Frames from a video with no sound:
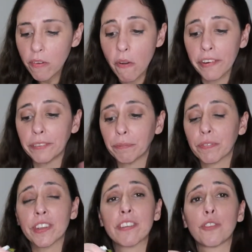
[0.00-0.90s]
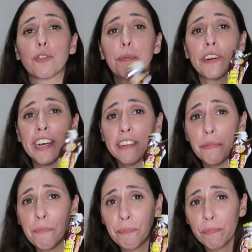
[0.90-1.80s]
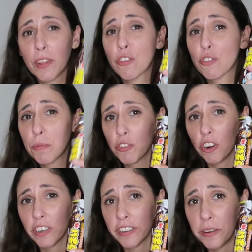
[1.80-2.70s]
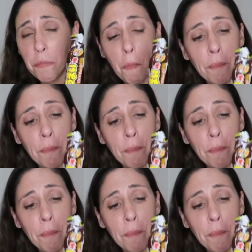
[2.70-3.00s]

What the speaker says: Okay, this is super light, super chocolatey,